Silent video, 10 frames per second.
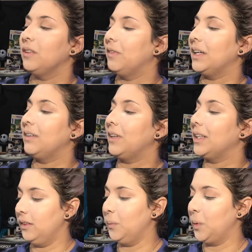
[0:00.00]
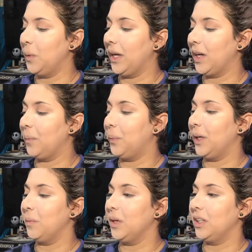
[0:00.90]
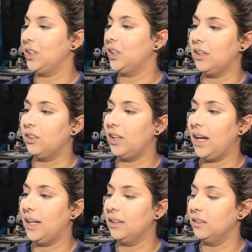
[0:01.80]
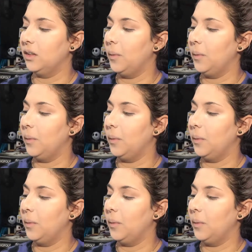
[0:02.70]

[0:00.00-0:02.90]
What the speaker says: is a very, very simple makeup, pretty much. He just has